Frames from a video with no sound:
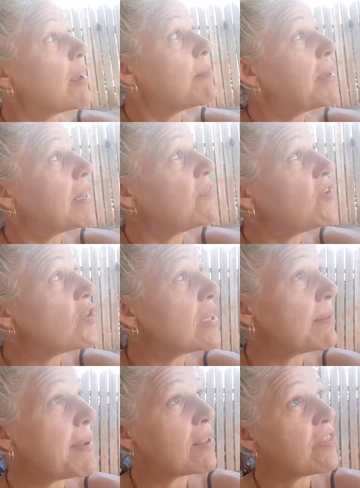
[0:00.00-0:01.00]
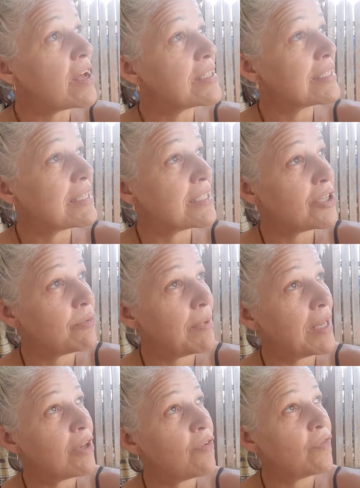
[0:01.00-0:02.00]
But if you think about thoughts that don't
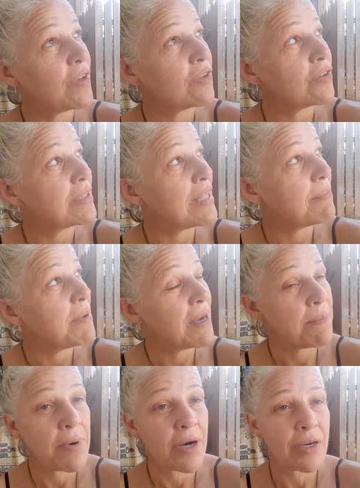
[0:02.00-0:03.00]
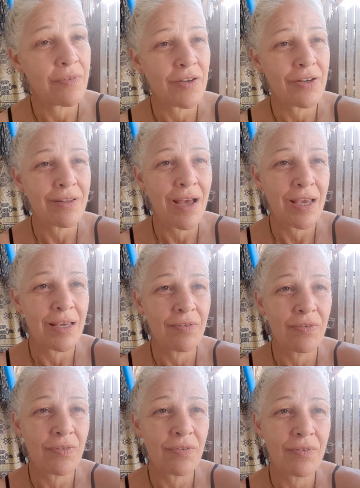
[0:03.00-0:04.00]
make you feel good, they become part of your life.
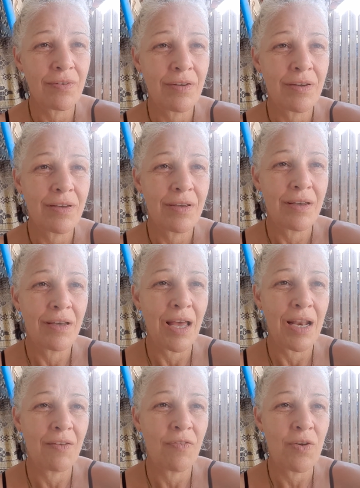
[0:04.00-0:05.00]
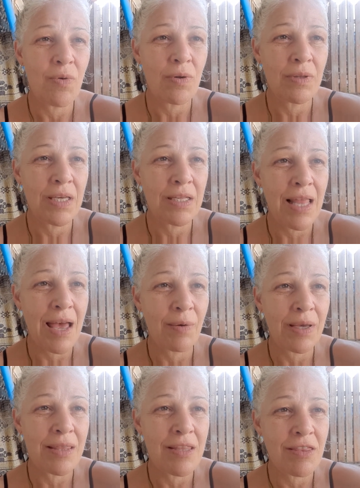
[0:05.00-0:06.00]
And if you only allow
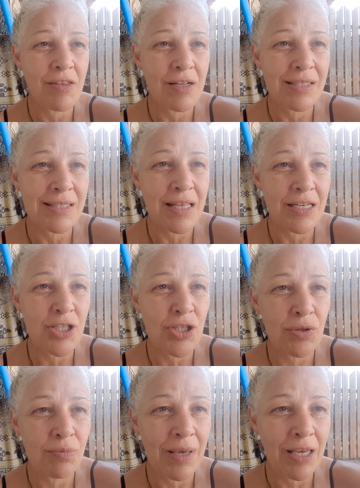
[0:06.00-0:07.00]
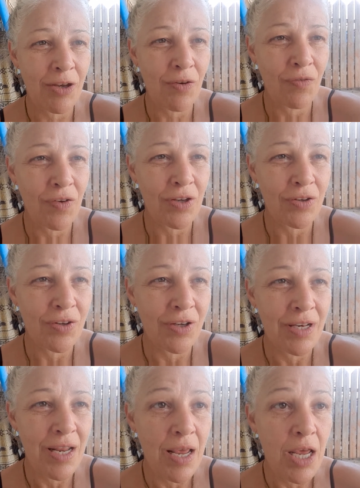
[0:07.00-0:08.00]
in the thoughts that do make you feel
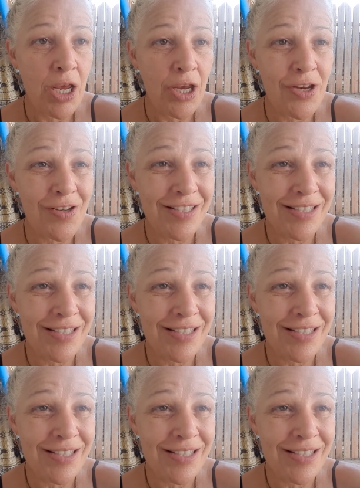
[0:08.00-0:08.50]
good, you'll